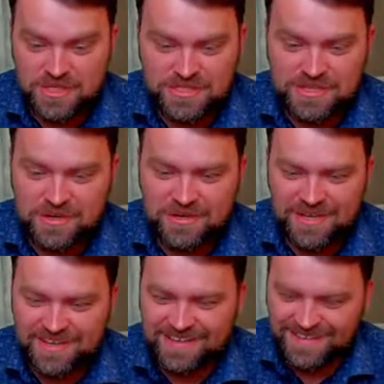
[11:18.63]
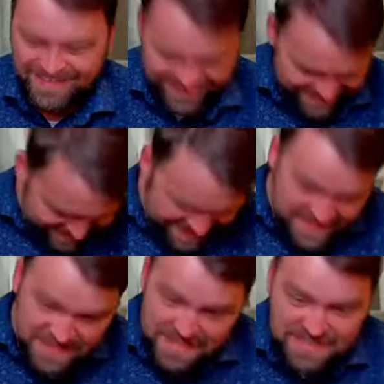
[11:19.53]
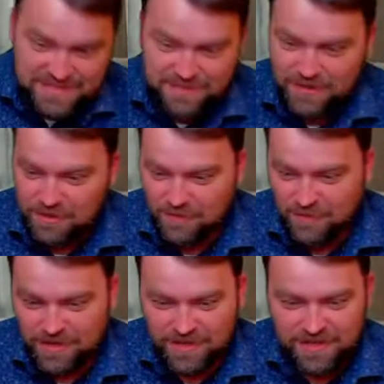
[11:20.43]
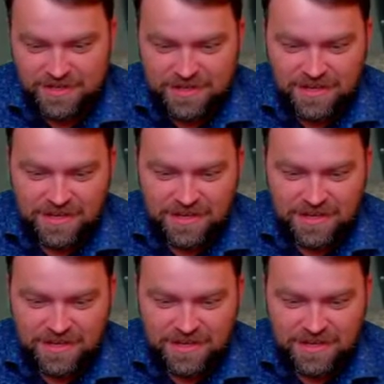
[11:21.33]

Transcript: So it's very funny,